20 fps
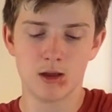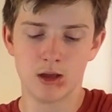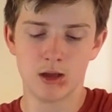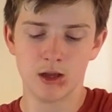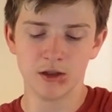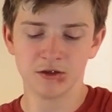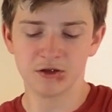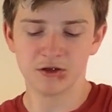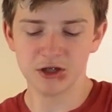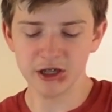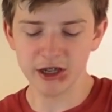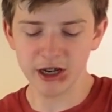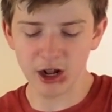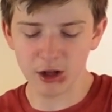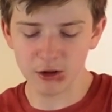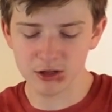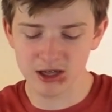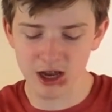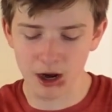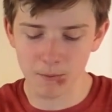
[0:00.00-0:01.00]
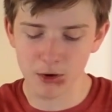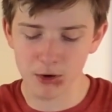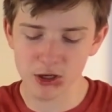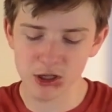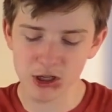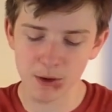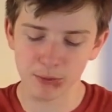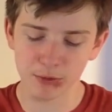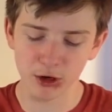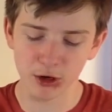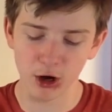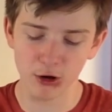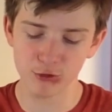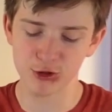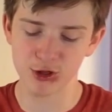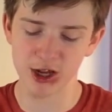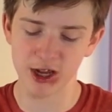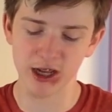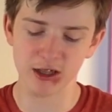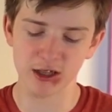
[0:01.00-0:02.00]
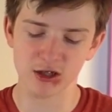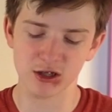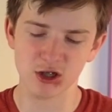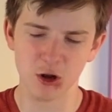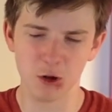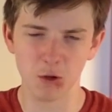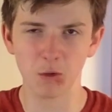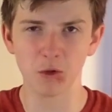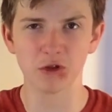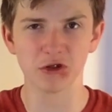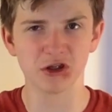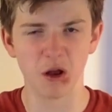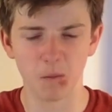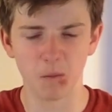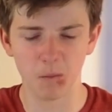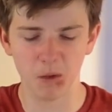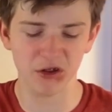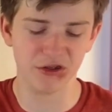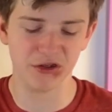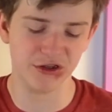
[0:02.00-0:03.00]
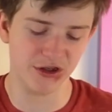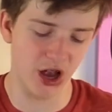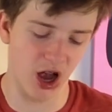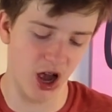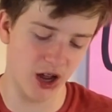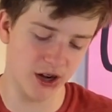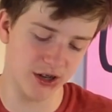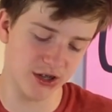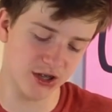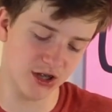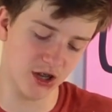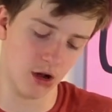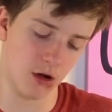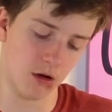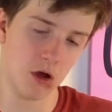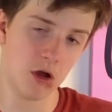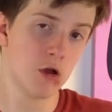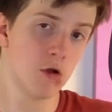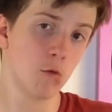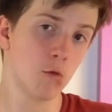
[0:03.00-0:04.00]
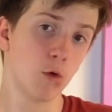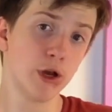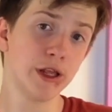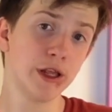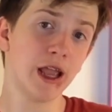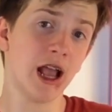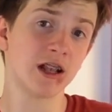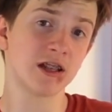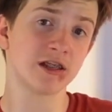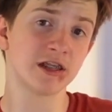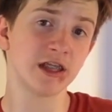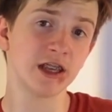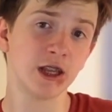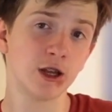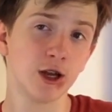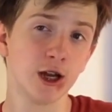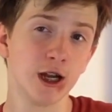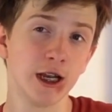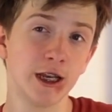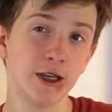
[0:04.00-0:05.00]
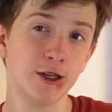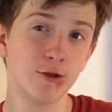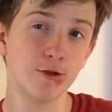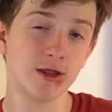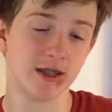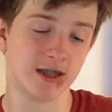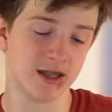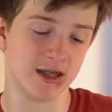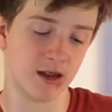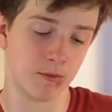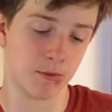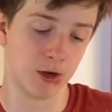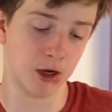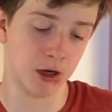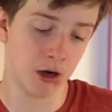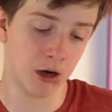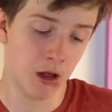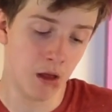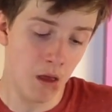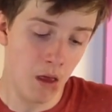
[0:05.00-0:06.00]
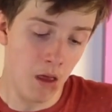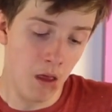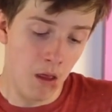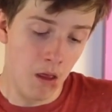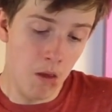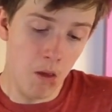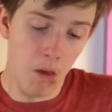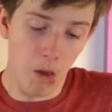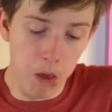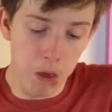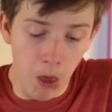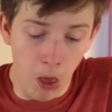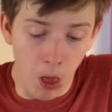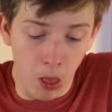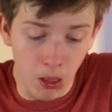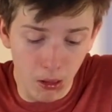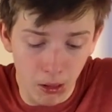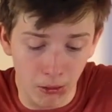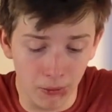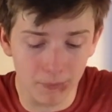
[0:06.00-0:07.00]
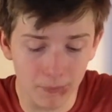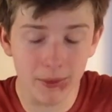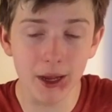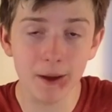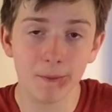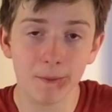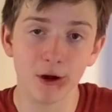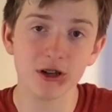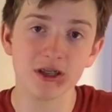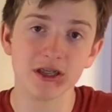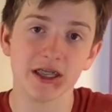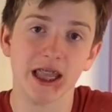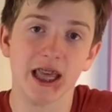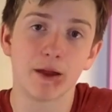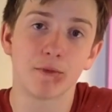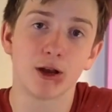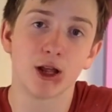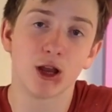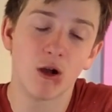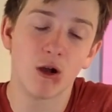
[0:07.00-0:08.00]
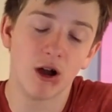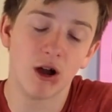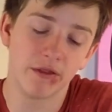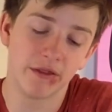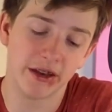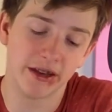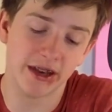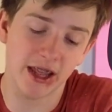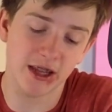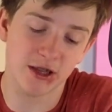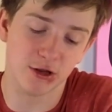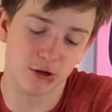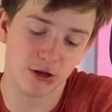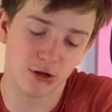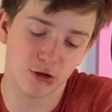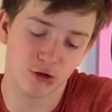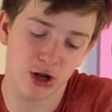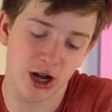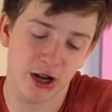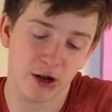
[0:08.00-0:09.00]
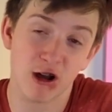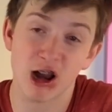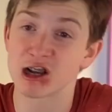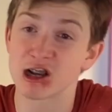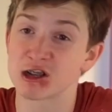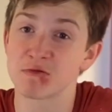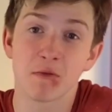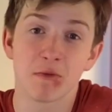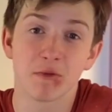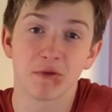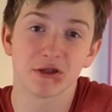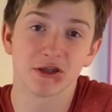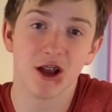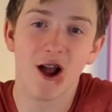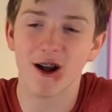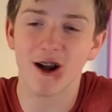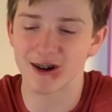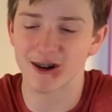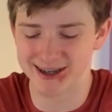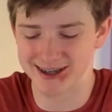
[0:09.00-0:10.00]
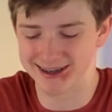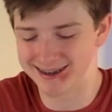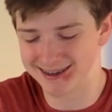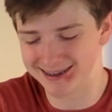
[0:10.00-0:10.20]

So, you know, summer's approaching and school's almost done. So, what do you guys think you're going to do this summer? Me, personally, I'm going to go out in the desert and try to crash people's cars.